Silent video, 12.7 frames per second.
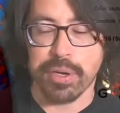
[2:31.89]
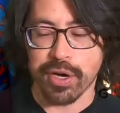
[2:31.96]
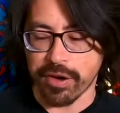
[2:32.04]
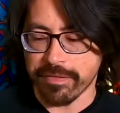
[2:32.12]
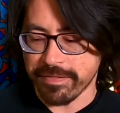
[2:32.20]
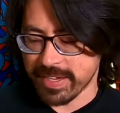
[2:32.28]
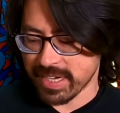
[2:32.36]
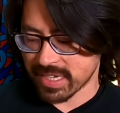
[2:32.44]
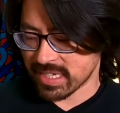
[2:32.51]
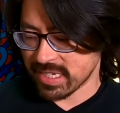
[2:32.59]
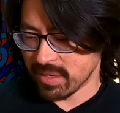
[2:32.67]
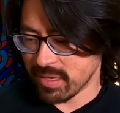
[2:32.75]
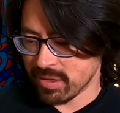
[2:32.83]

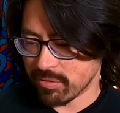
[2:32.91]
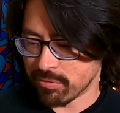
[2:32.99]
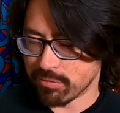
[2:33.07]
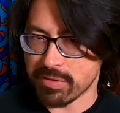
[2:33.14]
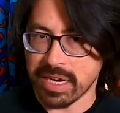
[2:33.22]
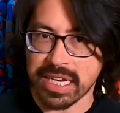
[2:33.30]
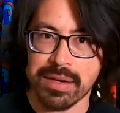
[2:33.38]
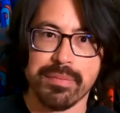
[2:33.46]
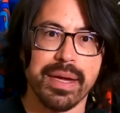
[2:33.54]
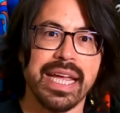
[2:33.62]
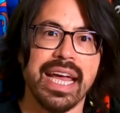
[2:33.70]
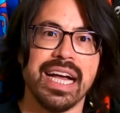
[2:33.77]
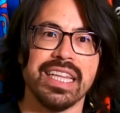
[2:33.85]
perfect, right up
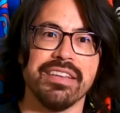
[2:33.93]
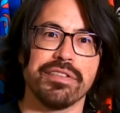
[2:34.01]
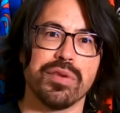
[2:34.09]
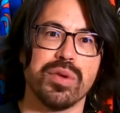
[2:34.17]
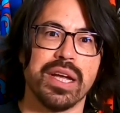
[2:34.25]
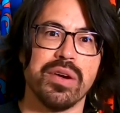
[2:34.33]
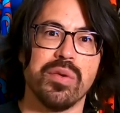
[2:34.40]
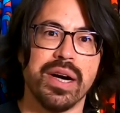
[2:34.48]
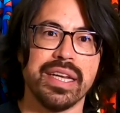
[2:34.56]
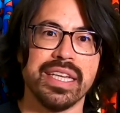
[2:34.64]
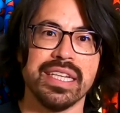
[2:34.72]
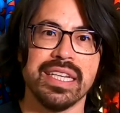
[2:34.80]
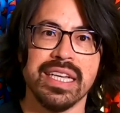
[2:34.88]
my alley for what I
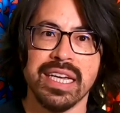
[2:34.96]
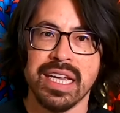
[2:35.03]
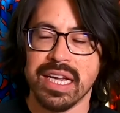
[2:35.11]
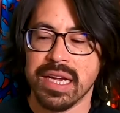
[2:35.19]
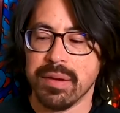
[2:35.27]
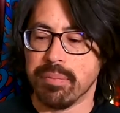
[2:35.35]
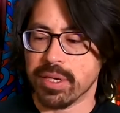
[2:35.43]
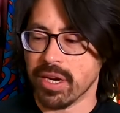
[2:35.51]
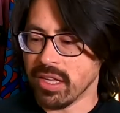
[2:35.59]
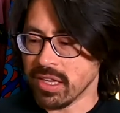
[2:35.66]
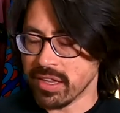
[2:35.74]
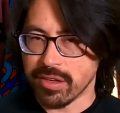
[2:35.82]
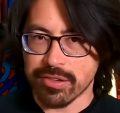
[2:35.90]
wanted. But
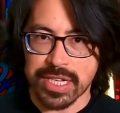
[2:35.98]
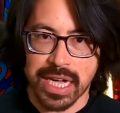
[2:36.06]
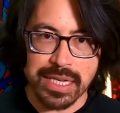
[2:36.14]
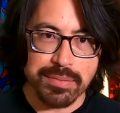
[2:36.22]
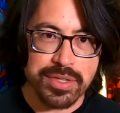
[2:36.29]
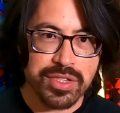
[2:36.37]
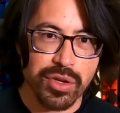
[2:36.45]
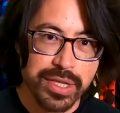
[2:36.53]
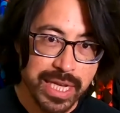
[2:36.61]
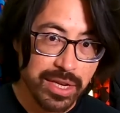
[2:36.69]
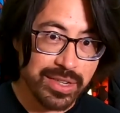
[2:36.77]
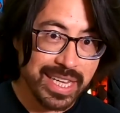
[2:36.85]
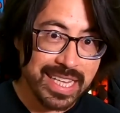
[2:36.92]
all of those items sold
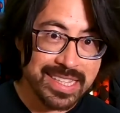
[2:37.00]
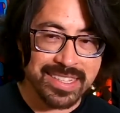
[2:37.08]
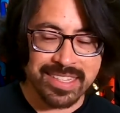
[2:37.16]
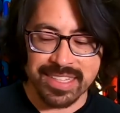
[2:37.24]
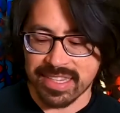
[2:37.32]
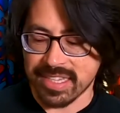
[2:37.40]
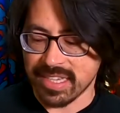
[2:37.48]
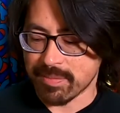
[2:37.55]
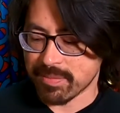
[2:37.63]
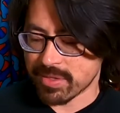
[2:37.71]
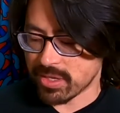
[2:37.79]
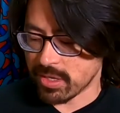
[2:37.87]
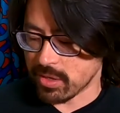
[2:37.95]
out instantly.
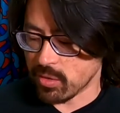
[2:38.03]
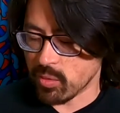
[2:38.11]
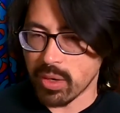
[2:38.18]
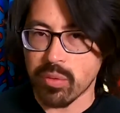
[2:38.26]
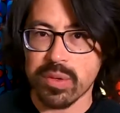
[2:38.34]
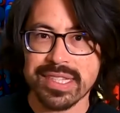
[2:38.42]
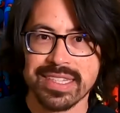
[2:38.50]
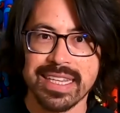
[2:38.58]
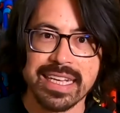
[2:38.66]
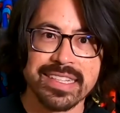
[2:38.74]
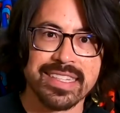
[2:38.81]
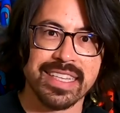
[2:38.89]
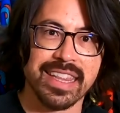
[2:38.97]
So what was
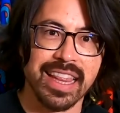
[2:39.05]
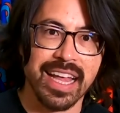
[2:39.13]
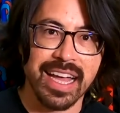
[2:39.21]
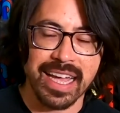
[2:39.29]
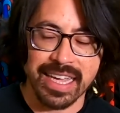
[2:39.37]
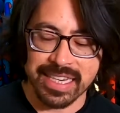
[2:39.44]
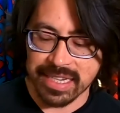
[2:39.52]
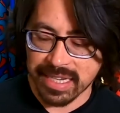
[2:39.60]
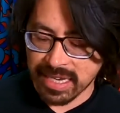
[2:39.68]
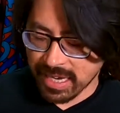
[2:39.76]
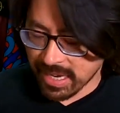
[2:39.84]
next in line?